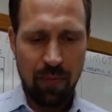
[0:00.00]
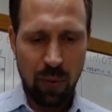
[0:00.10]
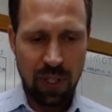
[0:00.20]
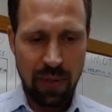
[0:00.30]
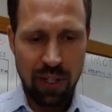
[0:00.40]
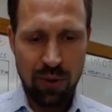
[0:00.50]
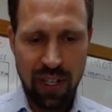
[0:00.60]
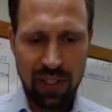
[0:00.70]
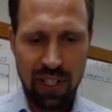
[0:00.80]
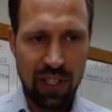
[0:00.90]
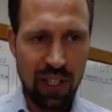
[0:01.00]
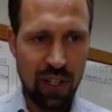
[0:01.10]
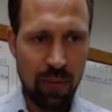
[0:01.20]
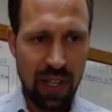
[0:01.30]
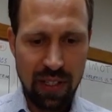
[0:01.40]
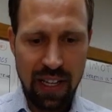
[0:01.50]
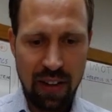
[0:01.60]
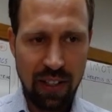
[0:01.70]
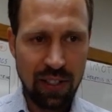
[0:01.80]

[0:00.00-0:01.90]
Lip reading: what's been entrusted to you." And then down,